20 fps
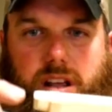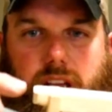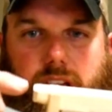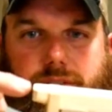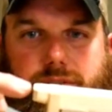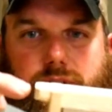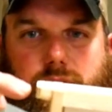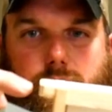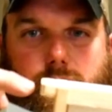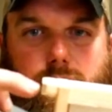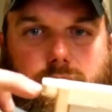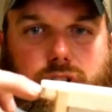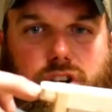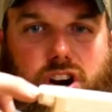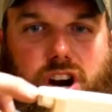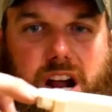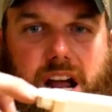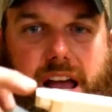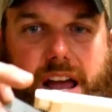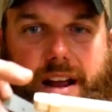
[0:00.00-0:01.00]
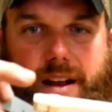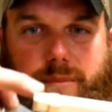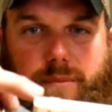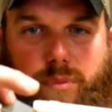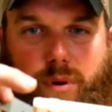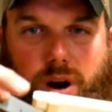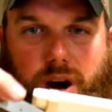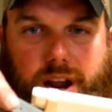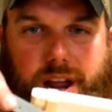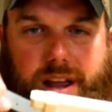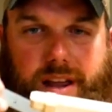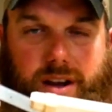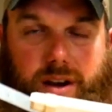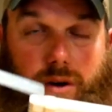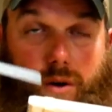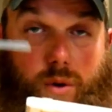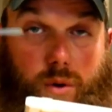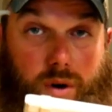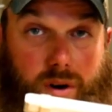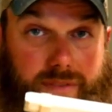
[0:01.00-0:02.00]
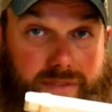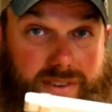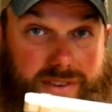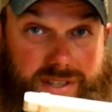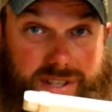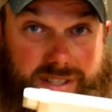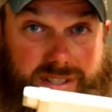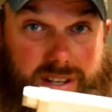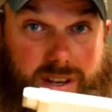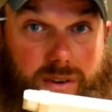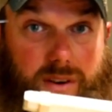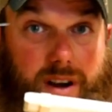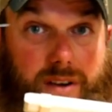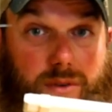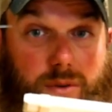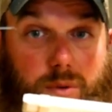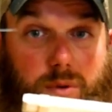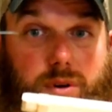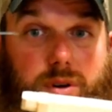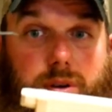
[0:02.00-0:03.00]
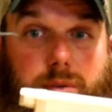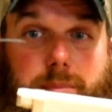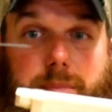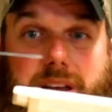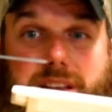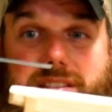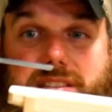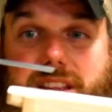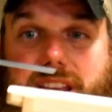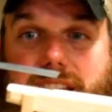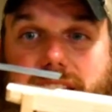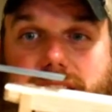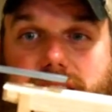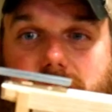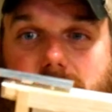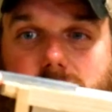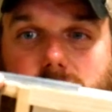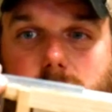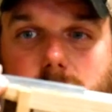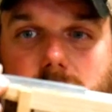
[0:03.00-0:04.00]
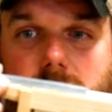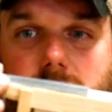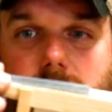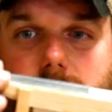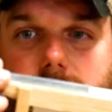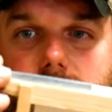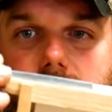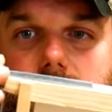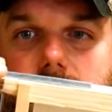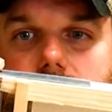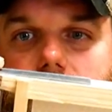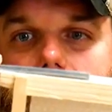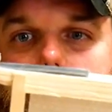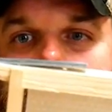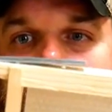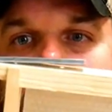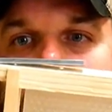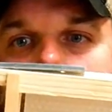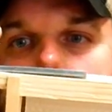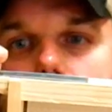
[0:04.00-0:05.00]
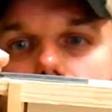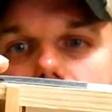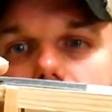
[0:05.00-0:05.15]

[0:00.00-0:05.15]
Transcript: If you crack, break, or if you just don't ever want to mess the ends of them up, you can